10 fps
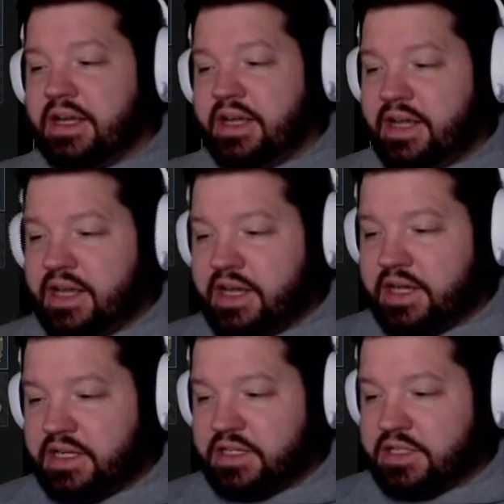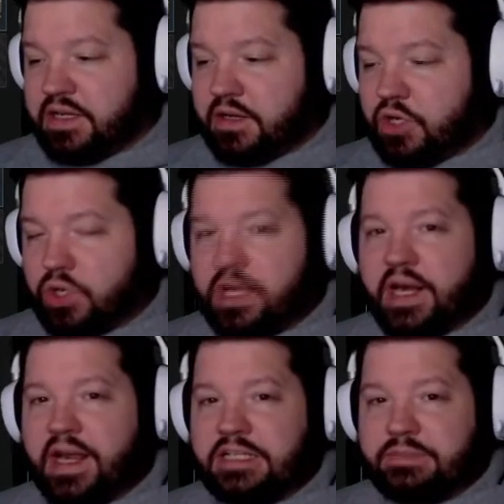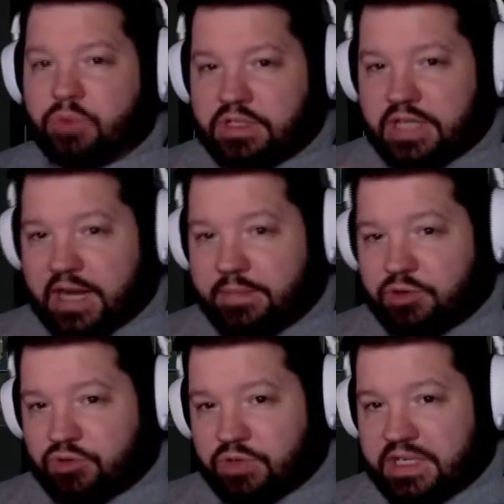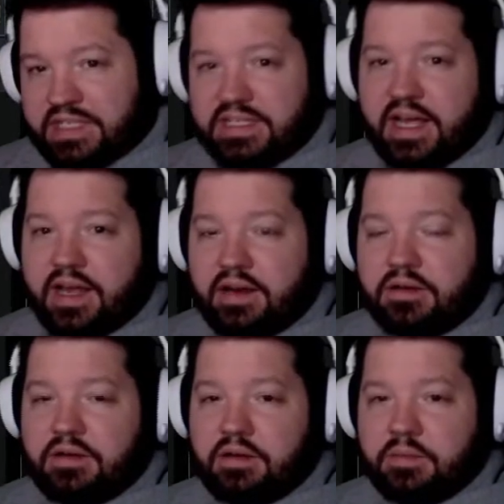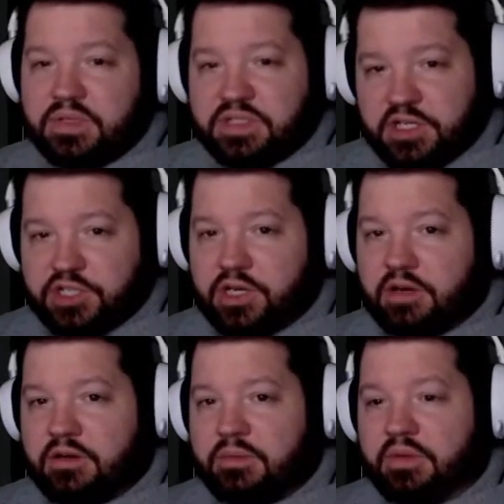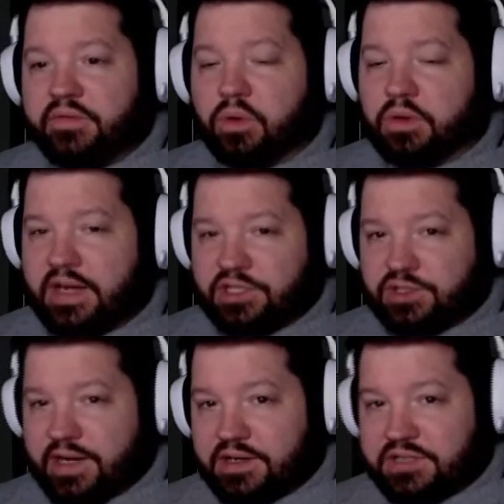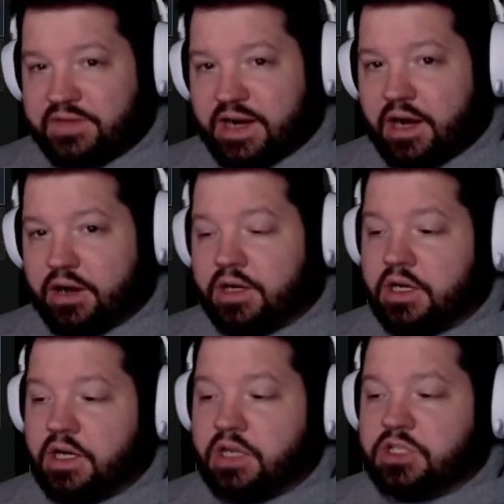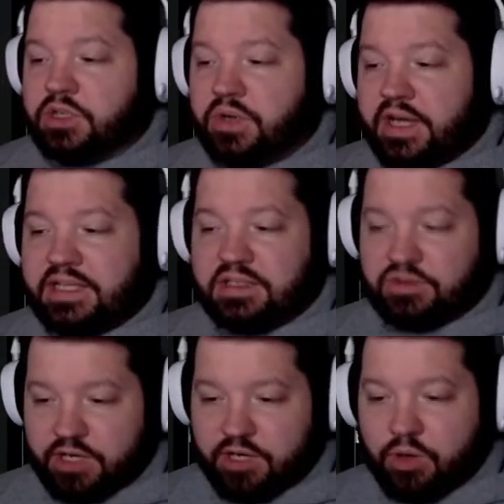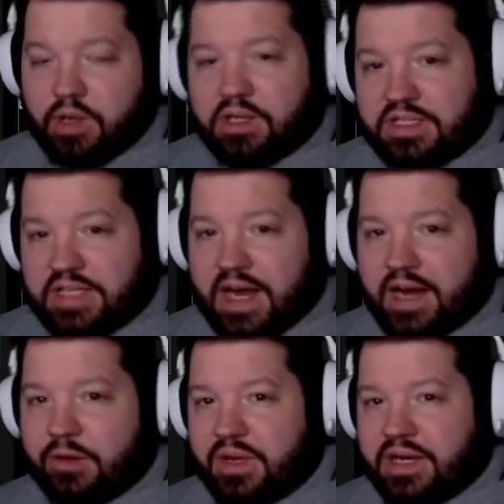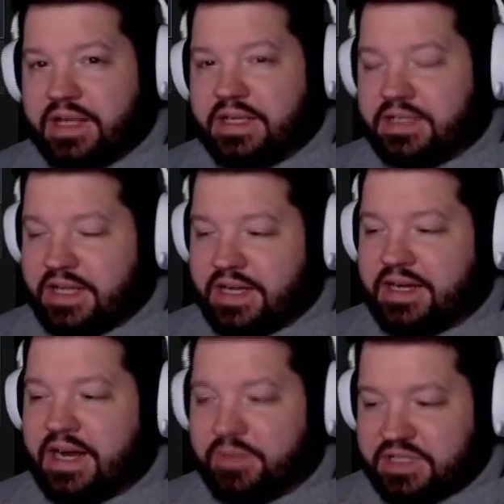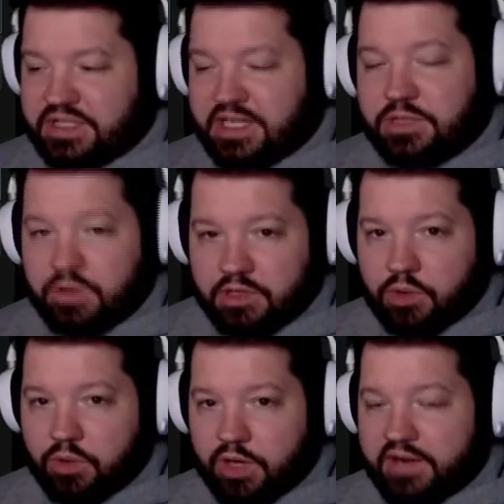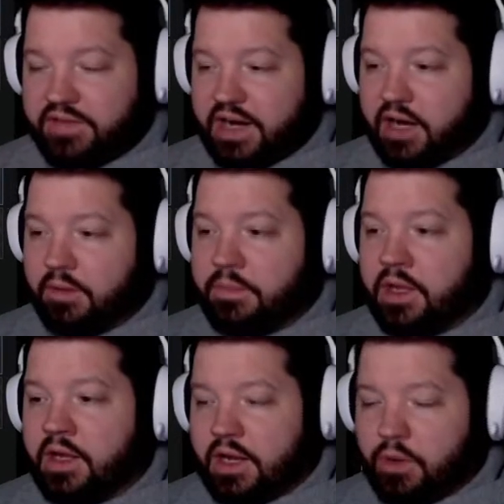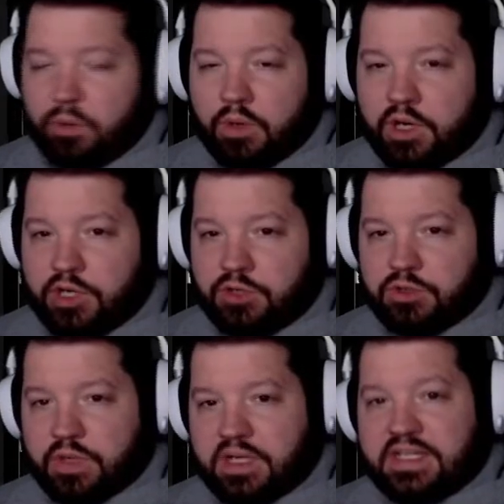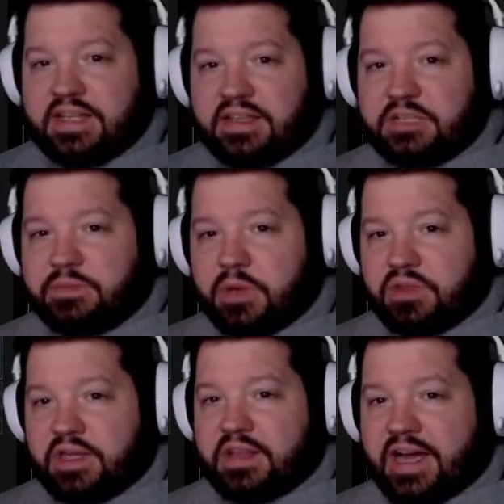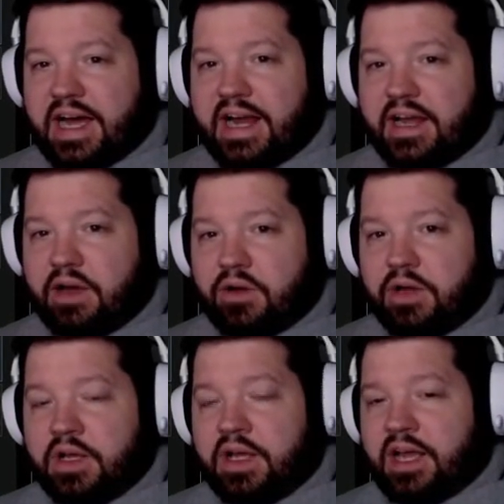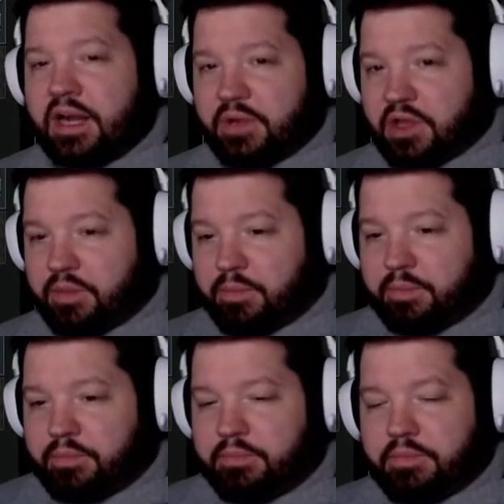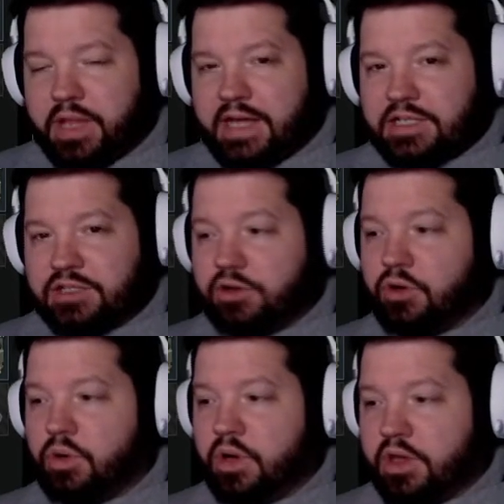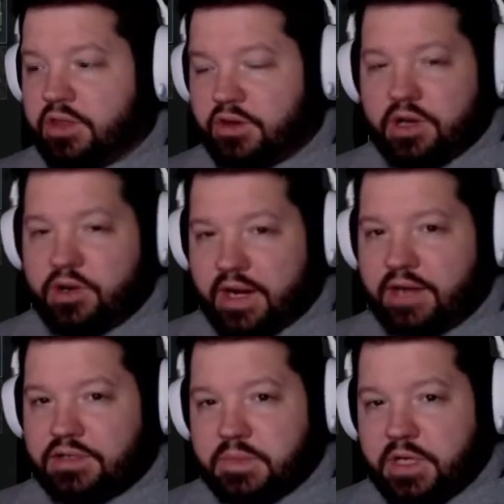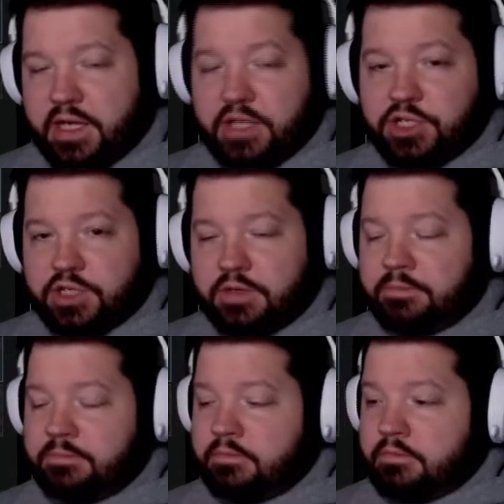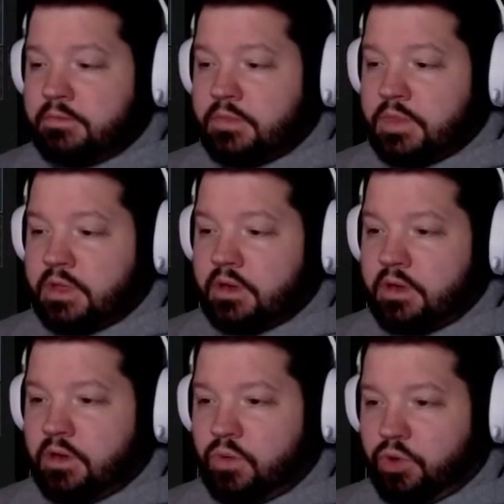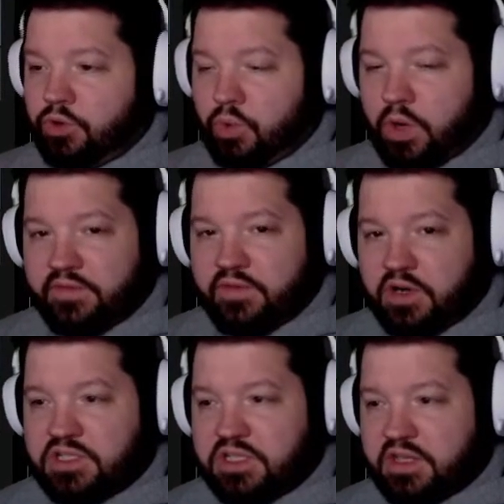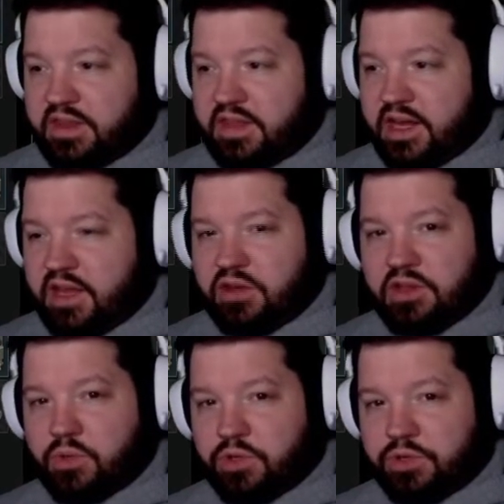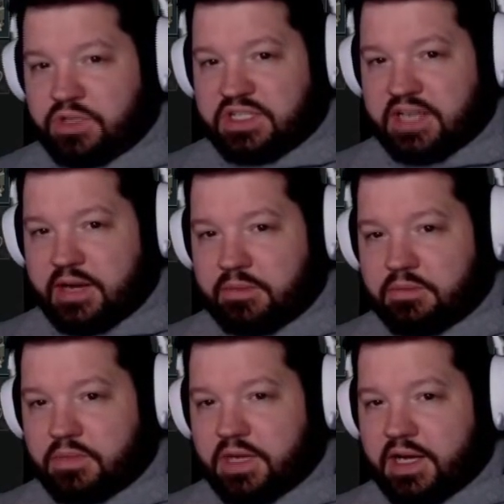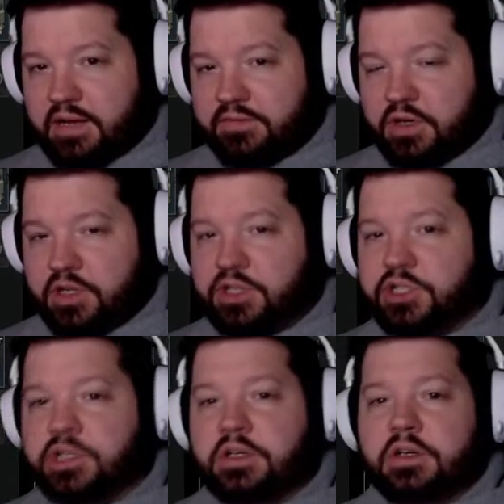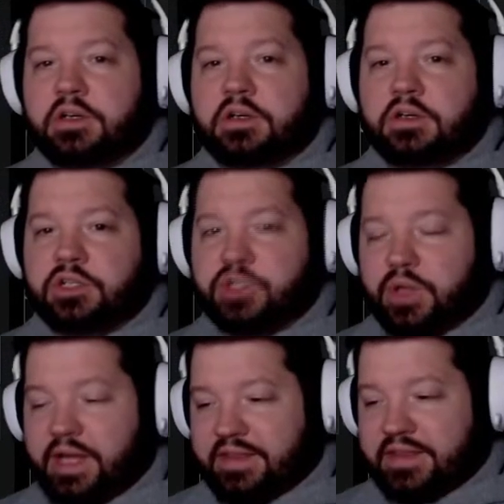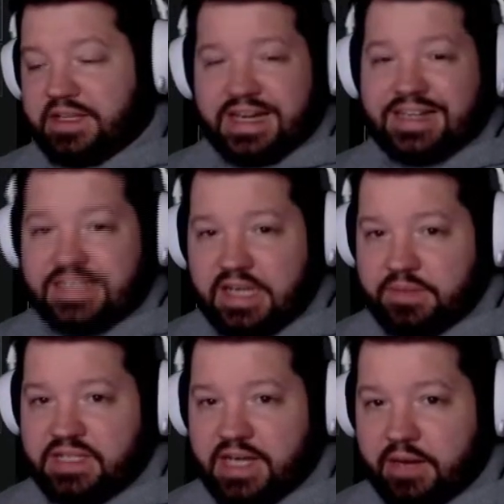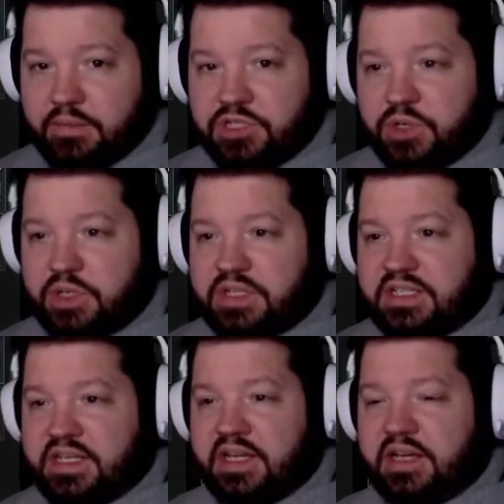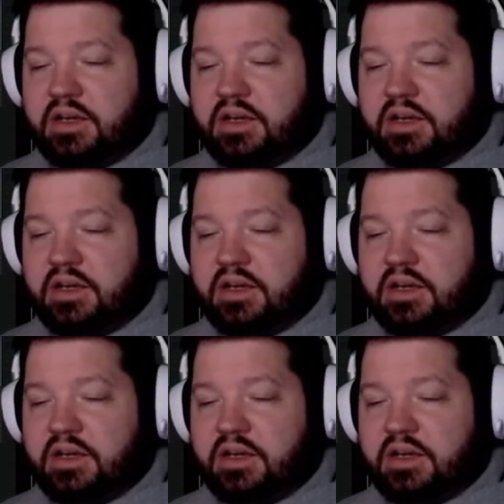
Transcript: is your gun has more time to reset position before the next round is fired. So yes, the recoil is higher, but it compensates with a lower rate of fire. Now what we're going to do is we're going to take these both into the hideout, and I'm going to blast through 30 rounds each. We'll do one first, then the other, then we'll do the same footage shooting at the exact same time. So you can see